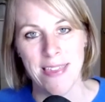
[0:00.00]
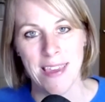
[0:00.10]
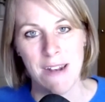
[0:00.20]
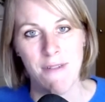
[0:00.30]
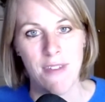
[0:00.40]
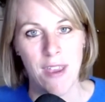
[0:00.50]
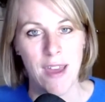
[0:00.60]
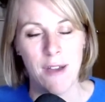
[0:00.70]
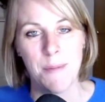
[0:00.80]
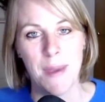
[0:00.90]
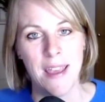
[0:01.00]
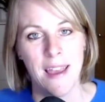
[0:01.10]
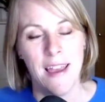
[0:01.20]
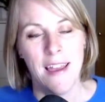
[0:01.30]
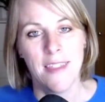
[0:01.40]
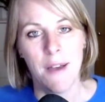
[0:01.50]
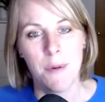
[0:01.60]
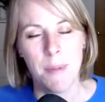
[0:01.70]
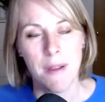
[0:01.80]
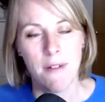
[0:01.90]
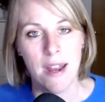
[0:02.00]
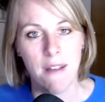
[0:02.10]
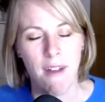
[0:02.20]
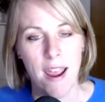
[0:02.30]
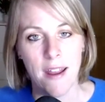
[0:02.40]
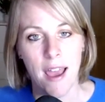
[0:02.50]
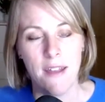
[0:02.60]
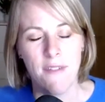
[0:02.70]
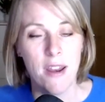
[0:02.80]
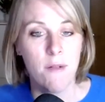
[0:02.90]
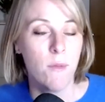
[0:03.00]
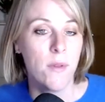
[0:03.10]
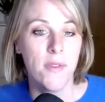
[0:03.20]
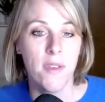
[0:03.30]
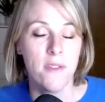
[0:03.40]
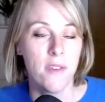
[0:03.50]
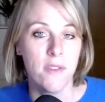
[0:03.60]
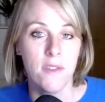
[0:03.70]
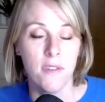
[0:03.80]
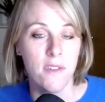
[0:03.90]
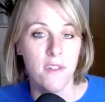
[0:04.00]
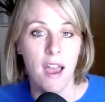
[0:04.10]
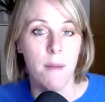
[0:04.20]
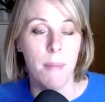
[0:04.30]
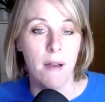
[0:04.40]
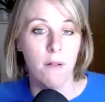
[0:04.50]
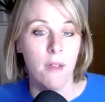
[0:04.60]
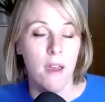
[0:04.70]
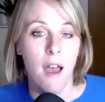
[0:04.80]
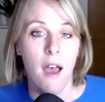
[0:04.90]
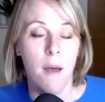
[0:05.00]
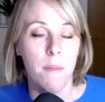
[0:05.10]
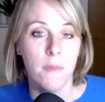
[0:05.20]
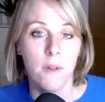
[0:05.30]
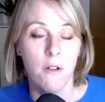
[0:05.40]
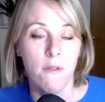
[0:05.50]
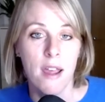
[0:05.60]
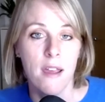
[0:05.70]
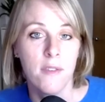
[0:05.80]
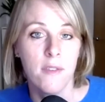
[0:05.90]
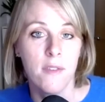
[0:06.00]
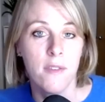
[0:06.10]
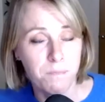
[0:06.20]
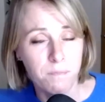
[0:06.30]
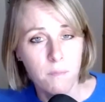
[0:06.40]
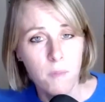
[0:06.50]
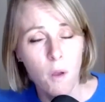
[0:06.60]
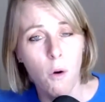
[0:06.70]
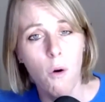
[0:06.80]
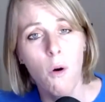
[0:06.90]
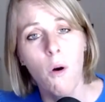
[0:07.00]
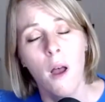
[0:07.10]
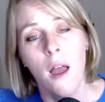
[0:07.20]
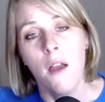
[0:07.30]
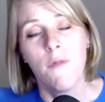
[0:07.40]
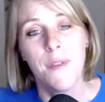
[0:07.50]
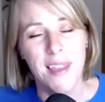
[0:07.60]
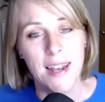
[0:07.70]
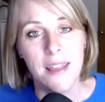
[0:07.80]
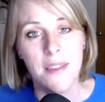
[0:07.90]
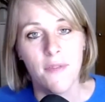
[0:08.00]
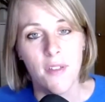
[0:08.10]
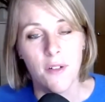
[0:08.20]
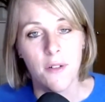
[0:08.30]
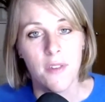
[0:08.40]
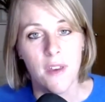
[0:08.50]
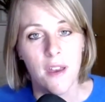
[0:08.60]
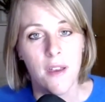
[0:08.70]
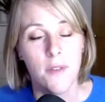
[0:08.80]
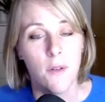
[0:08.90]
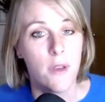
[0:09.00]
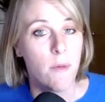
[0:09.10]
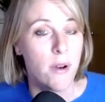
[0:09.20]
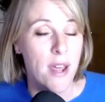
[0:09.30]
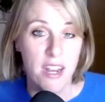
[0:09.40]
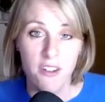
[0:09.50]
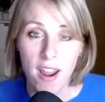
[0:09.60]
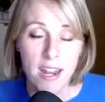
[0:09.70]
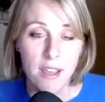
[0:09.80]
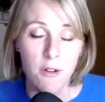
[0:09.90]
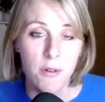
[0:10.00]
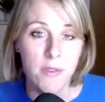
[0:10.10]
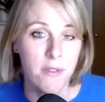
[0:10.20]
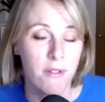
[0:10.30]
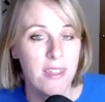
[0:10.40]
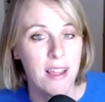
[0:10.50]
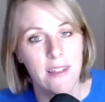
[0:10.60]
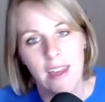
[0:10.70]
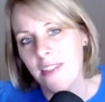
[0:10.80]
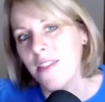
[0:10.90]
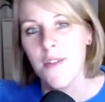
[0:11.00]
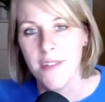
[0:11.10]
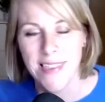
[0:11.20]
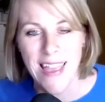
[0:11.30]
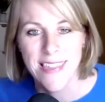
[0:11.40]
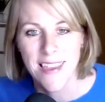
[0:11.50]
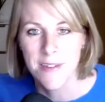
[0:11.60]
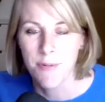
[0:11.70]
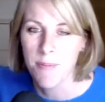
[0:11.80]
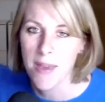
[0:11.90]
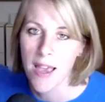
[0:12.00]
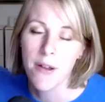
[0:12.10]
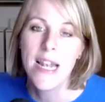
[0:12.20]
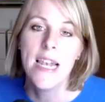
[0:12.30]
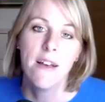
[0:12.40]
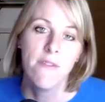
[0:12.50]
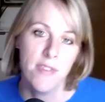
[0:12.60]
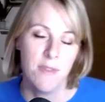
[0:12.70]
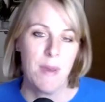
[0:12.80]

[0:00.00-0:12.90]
and review. That would be, that would be really great. And if anyone wants to just, just chat about um, careers, or resilience for doctors, or you want any training courses or anything like that, then do just get in touch with me. I'd love to speak